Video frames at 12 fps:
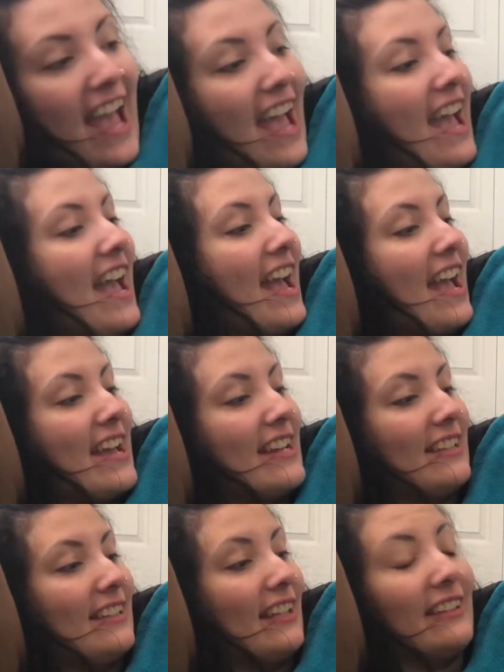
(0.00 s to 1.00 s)

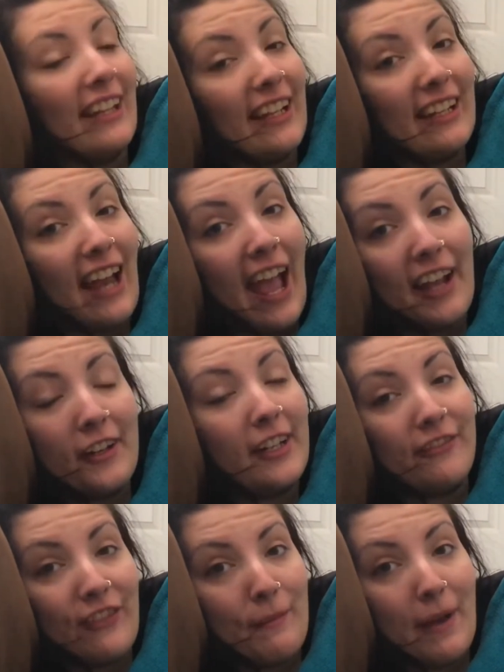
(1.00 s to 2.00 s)
And then I
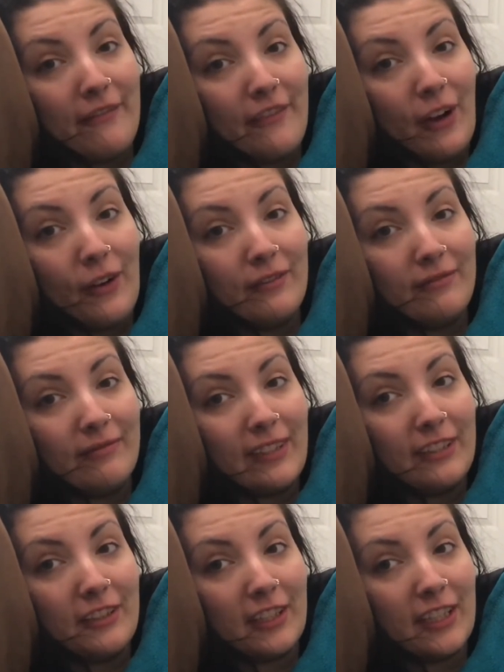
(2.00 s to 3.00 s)
couldn't find my phone.
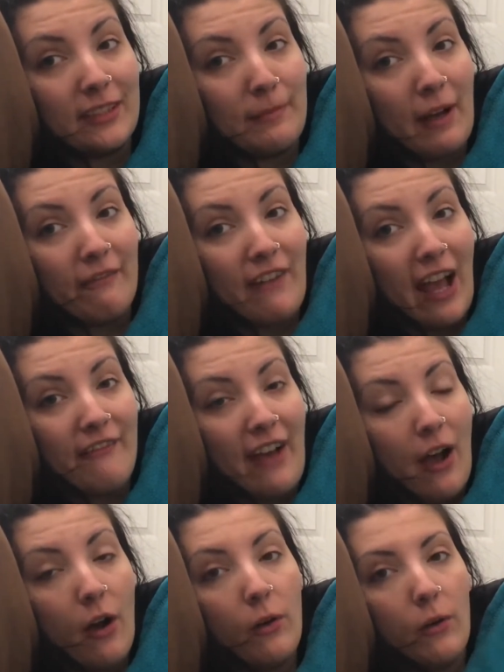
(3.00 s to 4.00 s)
It took us about 5
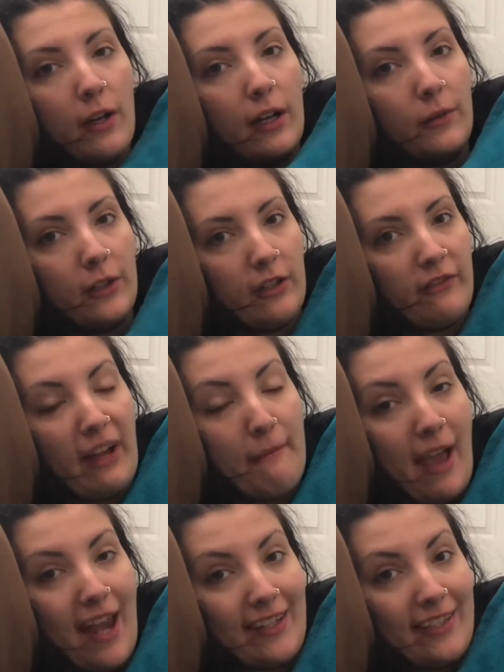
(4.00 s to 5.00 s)
hours. Oh, we couldn't find
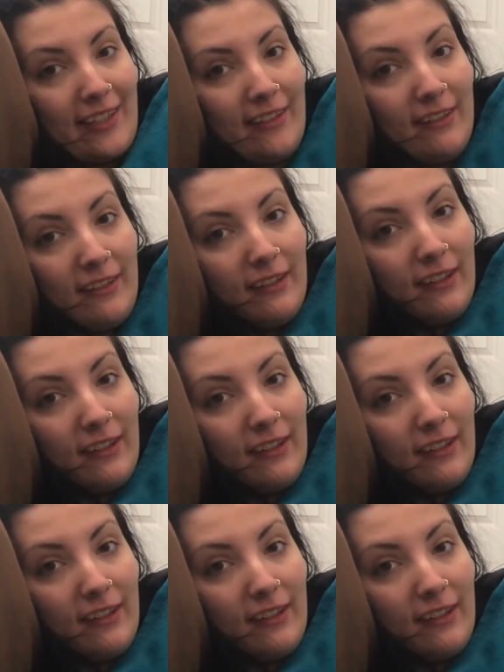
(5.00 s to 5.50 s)
Madison.